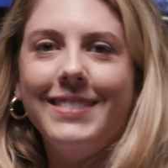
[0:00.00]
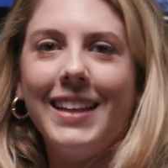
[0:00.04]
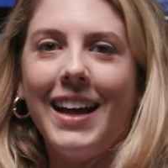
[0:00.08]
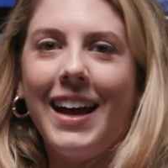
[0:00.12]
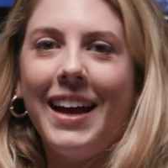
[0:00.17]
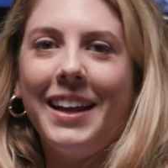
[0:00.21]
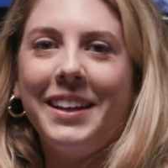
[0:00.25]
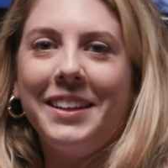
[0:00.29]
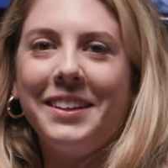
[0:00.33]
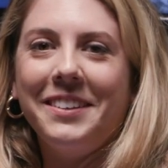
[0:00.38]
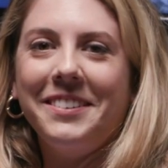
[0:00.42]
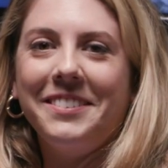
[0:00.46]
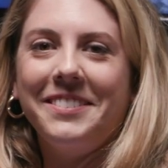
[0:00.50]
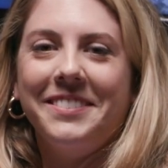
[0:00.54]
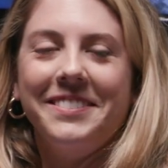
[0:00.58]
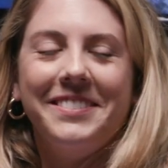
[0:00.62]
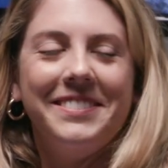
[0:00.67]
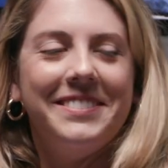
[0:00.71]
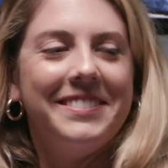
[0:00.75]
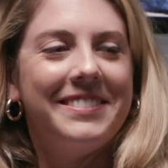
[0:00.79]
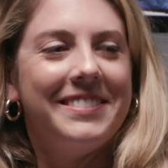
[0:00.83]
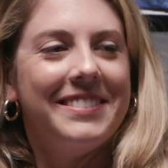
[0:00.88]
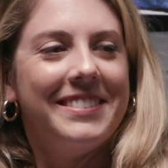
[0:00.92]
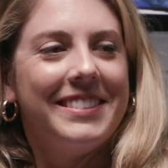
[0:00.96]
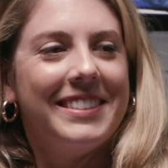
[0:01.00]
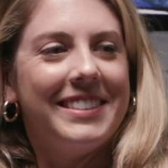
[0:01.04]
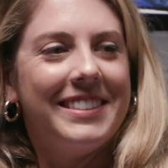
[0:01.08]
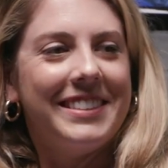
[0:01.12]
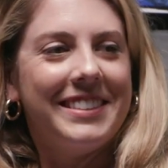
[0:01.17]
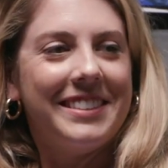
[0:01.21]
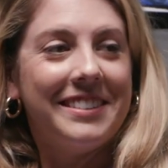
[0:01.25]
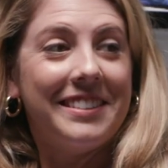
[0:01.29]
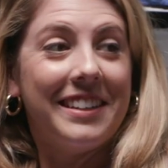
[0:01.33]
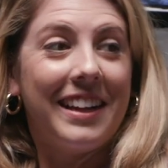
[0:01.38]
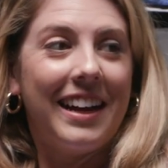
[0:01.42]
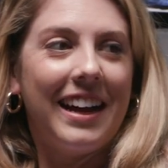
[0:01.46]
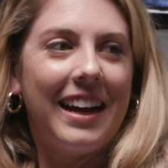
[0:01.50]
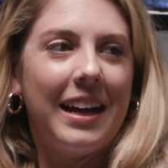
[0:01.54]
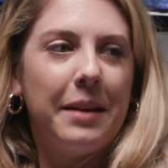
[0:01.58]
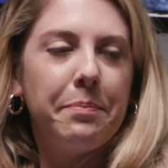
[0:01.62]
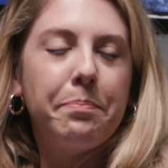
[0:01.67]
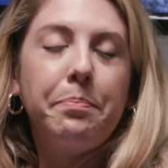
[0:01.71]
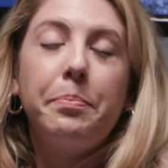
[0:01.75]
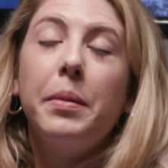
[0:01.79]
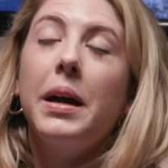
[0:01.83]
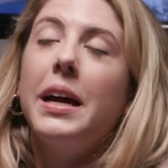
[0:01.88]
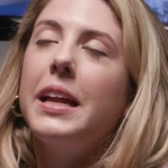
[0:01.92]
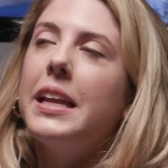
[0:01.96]
nah, dude, you're not.
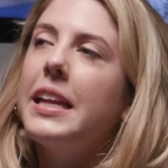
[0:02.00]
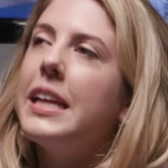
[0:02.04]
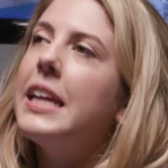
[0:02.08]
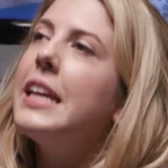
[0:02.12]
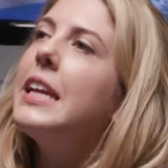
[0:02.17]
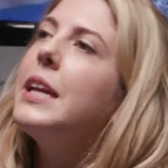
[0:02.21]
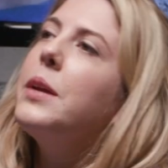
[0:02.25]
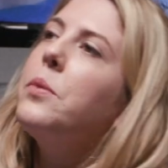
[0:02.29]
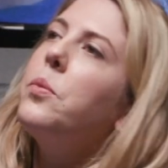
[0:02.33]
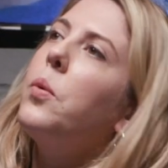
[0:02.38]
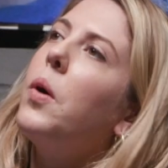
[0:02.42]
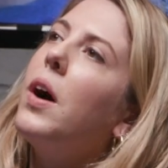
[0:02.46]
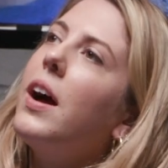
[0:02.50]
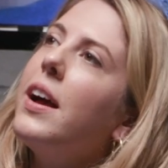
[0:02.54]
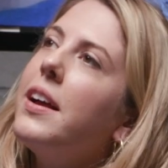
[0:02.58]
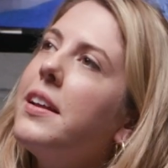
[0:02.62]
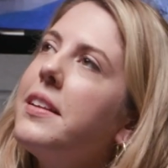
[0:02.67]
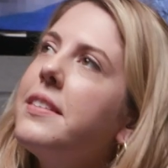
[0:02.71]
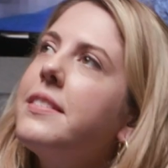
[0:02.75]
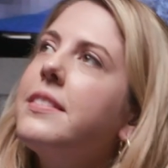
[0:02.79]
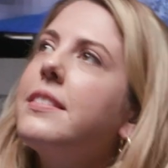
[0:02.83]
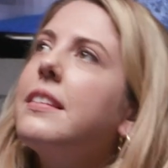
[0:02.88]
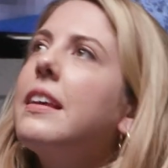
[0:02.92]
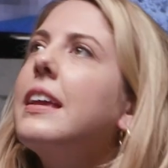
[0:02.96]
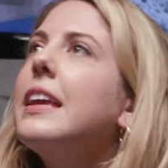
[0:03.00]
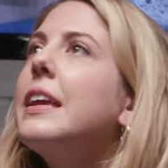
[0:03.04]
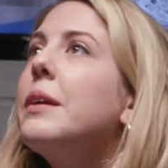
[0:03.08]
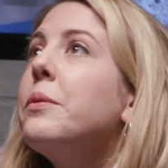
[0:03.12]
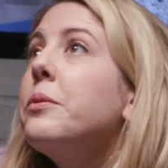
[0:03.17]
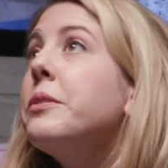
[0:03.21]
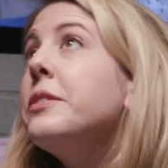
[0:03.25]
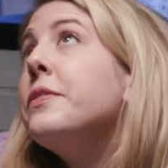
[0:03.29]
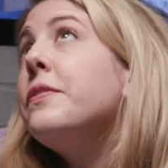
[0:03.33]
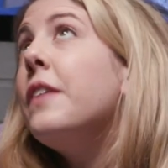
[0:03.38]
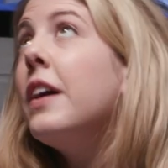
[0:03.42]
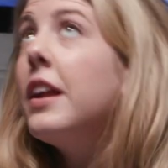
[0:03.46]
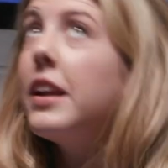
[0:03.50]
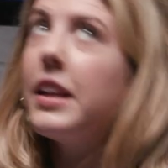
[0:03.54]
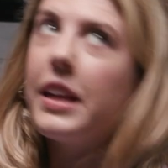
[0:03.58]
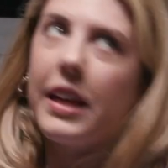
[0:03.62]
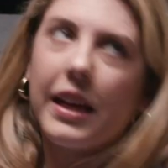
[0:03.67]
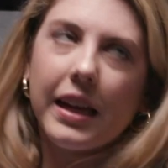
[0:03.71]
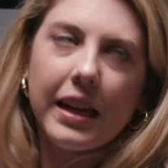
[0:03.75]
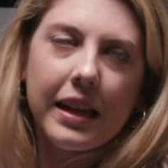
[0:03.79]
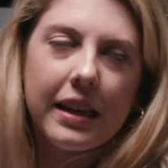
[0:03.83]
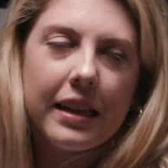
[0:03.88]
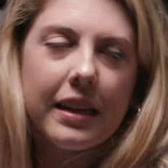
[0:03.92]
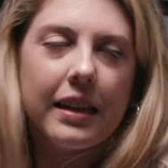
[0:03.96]
But he was
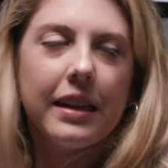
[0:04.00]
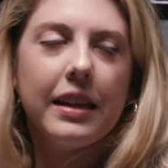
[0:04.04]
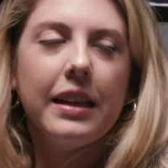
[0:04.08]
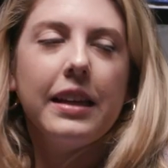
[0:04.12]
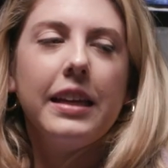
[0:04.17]
funny.